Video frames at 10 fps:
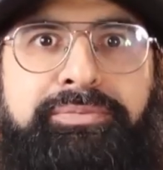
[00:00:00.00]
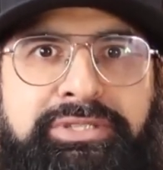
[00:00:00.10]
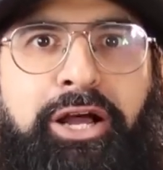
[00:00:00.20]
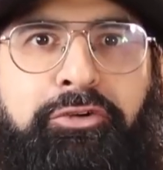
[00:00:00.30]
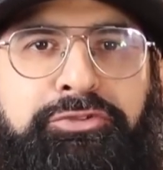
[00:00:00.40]

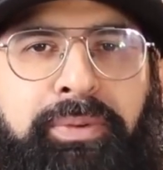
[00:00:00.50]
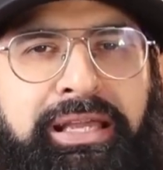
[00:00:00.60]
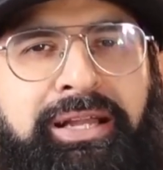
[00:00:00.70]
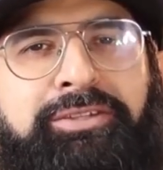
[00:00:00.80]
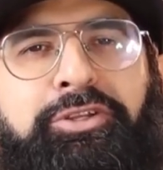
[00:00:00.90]
themselves,
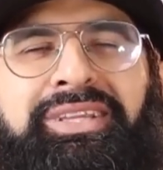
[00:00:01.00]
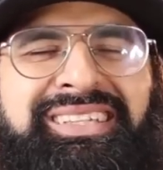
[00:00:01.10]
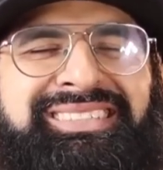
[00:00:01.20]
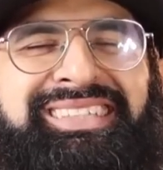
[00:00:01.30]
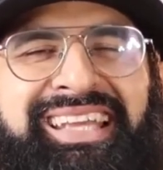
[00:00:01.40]
mate. So
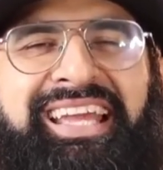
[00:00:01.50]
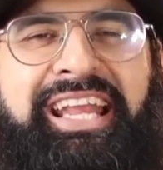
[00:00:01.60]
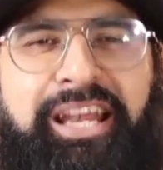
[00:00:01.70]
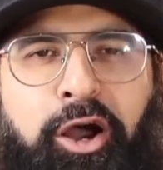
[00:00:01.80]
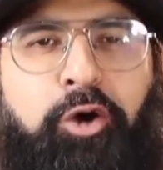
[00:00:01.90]
this
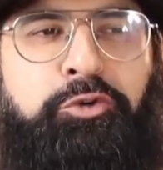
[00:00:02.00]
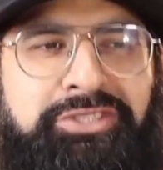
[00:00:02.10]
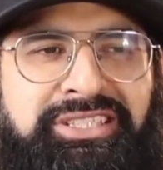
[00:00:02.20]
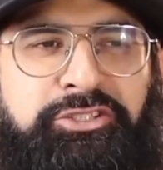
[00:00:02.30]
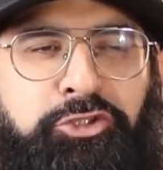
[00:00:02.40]
CNN
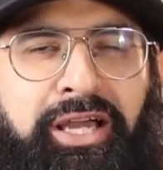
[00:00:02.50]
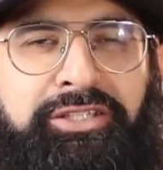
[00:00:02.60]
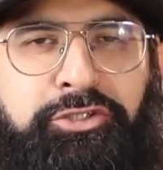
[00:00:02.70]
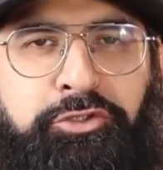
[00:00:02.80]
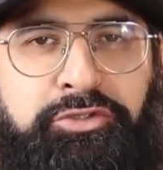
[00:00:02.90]
host
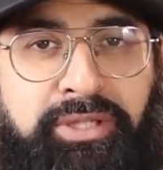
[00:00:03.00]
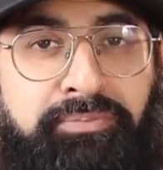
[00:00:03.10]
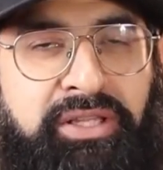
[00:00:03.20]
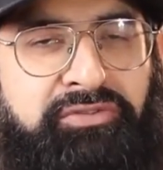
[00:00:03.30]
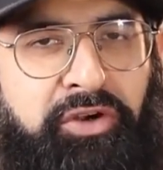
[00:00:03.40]
tried to do
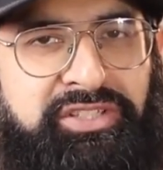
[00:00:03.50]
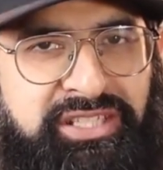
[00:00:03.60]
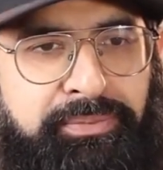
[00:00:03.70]
something very